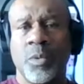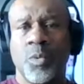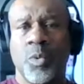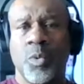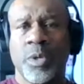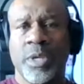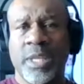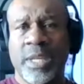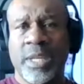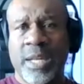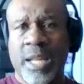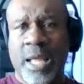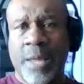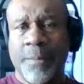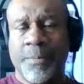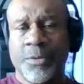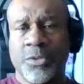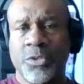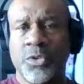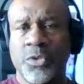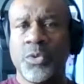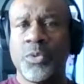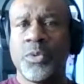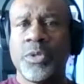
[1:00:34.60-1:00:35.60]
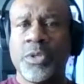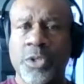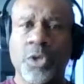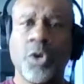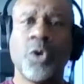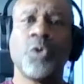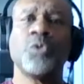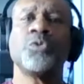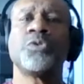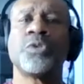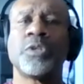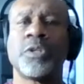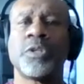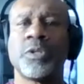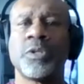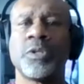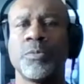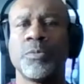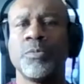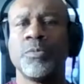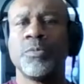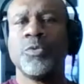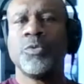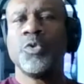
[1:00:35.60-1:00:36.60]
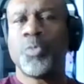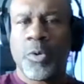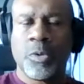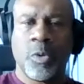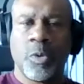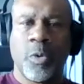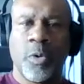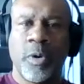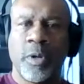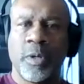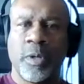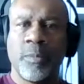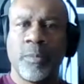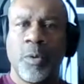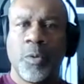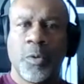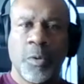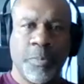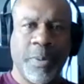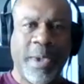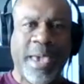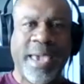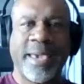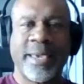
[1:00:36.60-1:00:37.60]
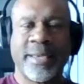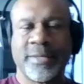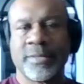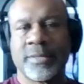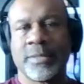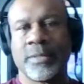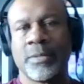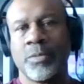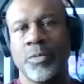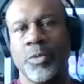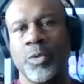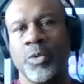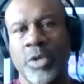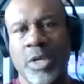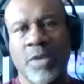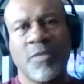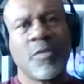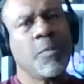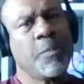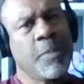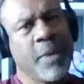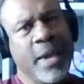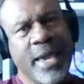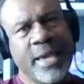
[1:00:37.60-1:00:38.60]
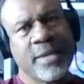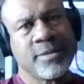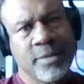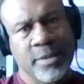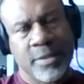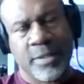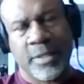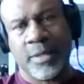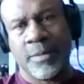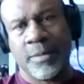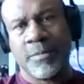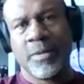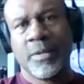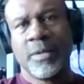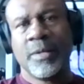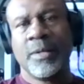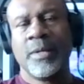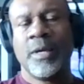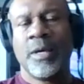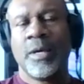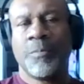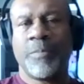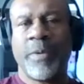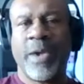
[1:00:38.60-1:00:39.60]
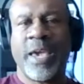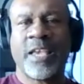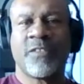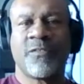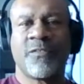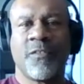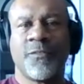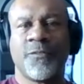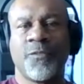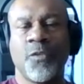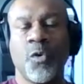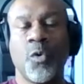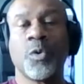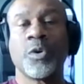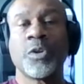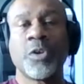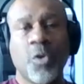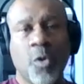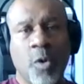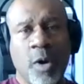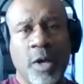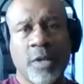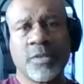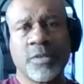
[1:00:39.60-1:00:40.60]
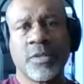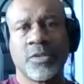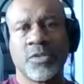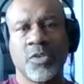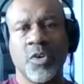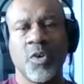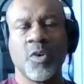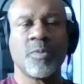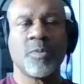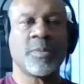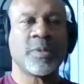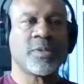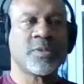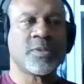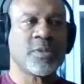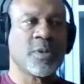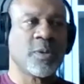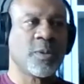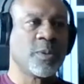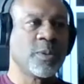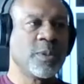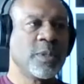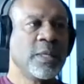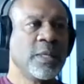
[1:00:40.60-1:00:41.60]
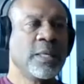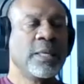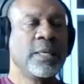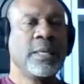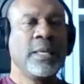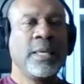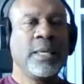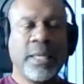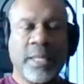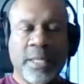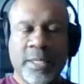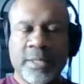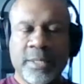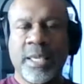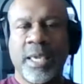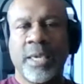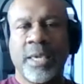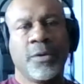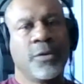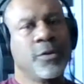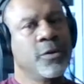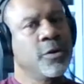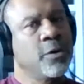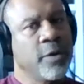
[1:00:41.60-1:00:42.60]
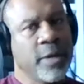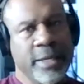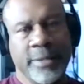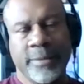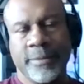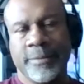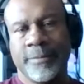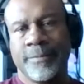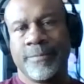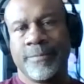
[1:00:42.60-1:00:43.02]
will get an opportunity to go to the Newport Aquarium on a pass. We'll give a pass to them, a pass for 4 to go out to the tournament. So it is a great